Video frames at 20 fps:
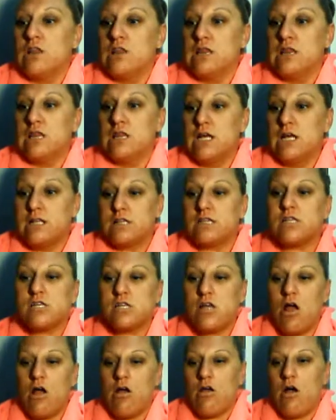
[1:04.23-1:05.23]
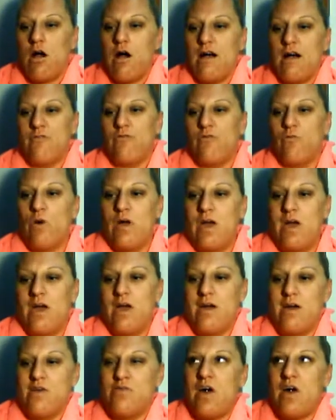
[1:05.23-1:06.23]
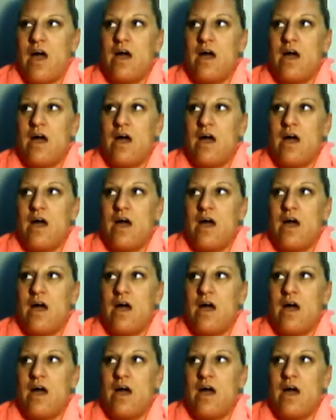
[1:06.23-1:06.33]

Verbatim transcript: let's start off with,